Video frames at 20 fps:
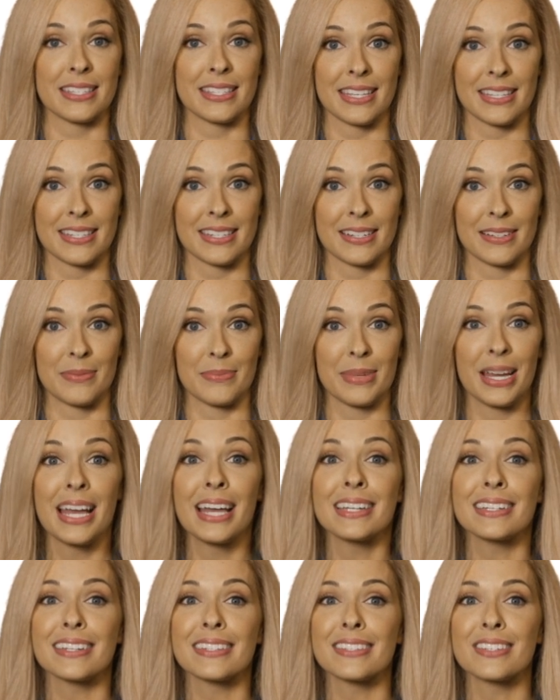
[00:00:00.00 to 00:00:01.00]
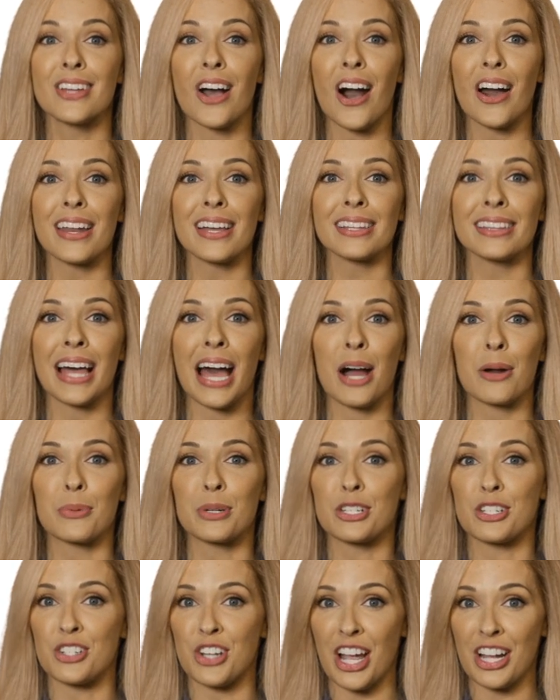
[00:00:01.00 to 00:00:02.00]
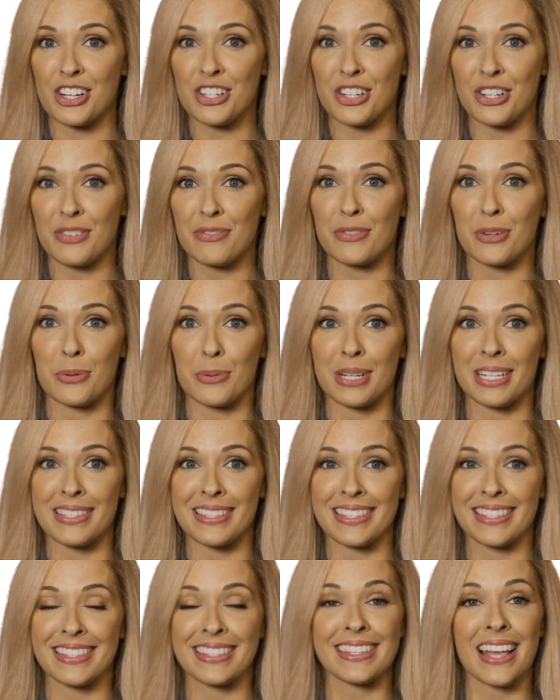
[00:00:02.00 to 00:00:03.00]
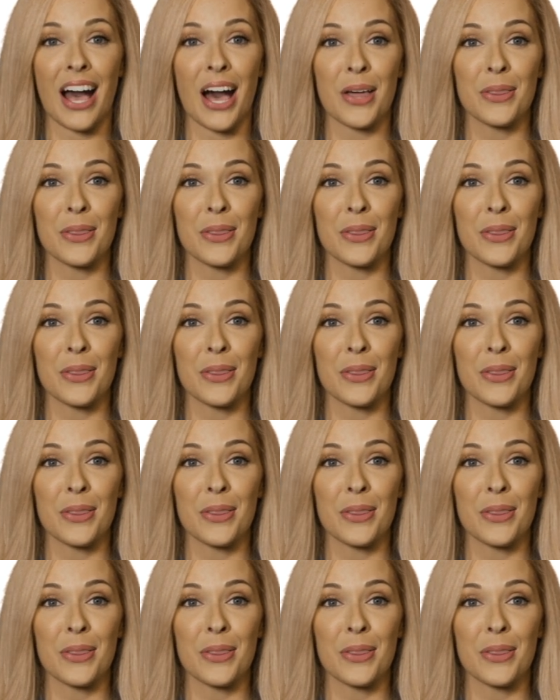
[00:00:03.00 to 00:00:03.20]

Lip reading: system does not allow rejection for reasons